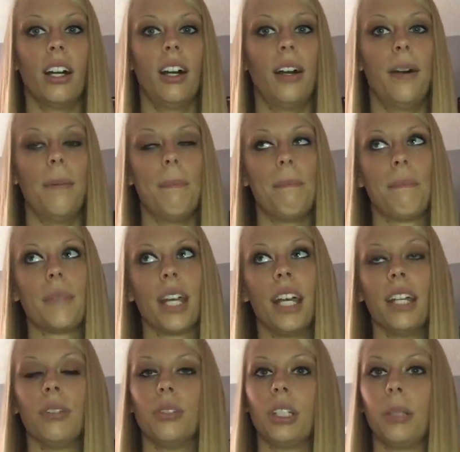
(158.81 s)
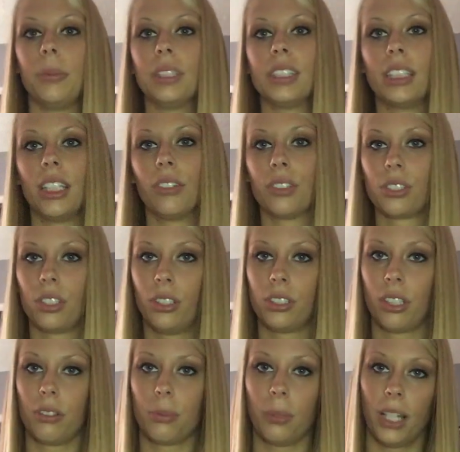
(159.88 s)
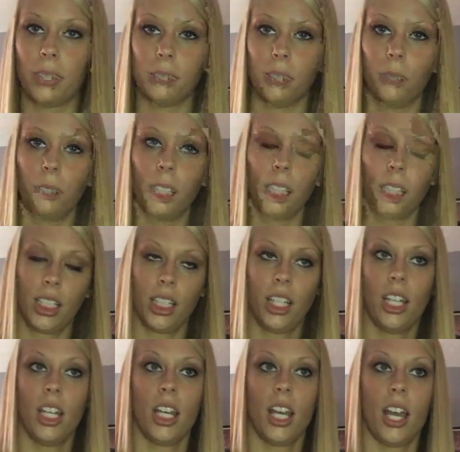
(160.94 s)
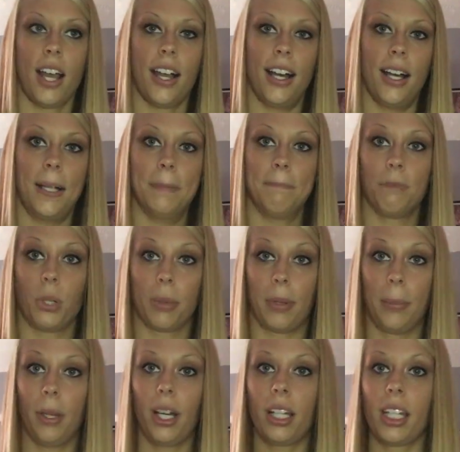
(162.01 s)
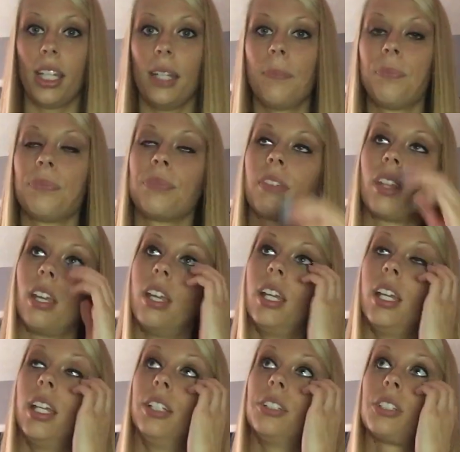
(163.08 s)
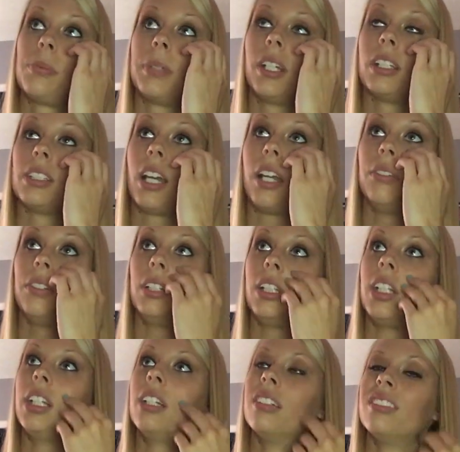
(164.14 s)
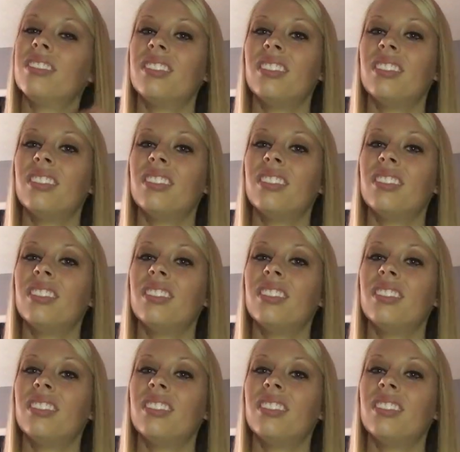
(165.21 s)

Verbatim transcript: Um, I hadn't really been seeing results. I was plateauing um, with my body, and just because I really,